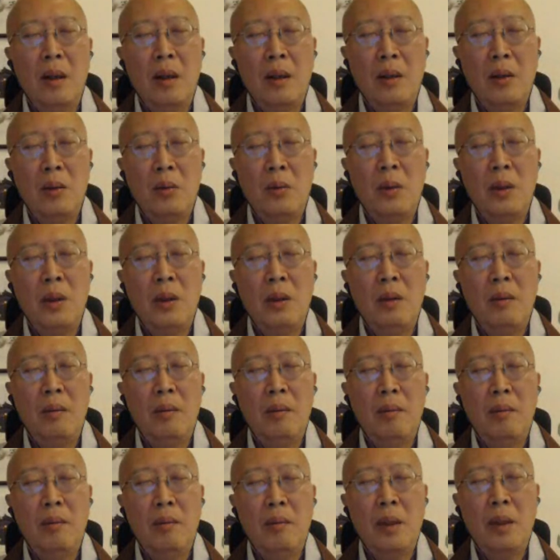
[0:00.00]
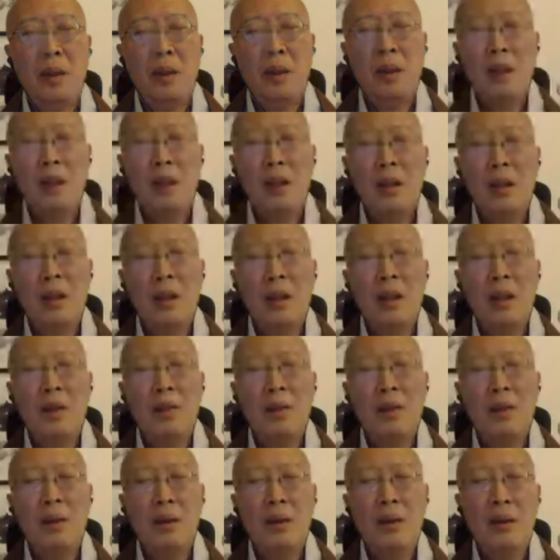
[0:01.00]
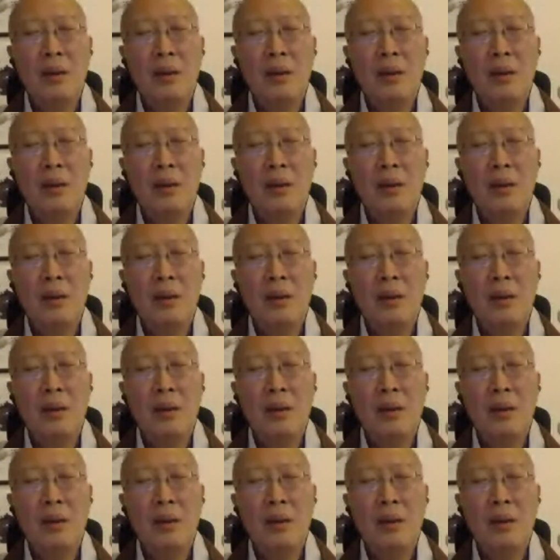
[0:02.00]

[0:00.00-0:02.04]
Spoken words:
and it will many times,